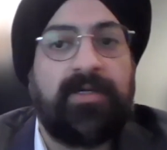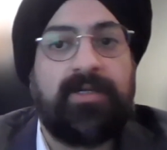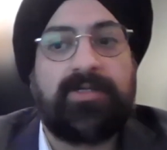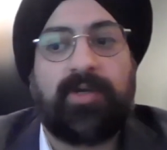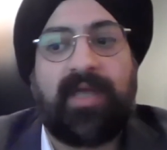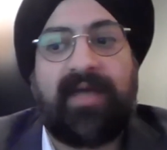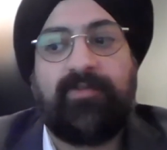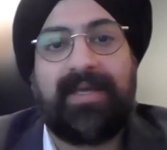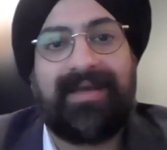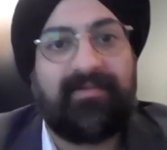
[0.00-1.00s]
So you have to
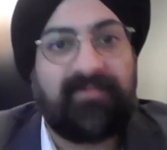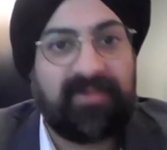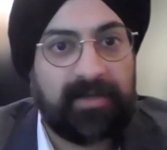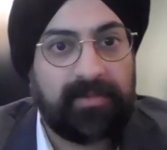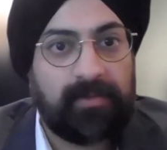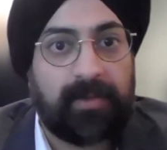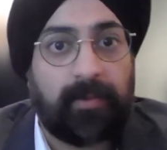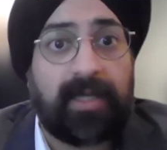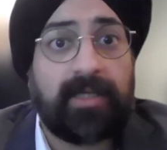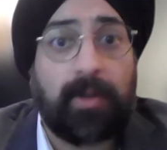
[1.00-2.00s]
be comfortable with
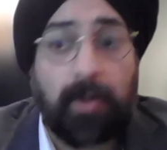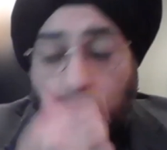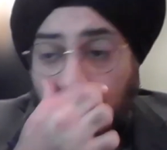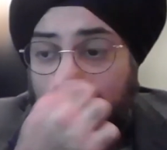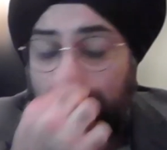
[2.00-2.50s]
where you're going,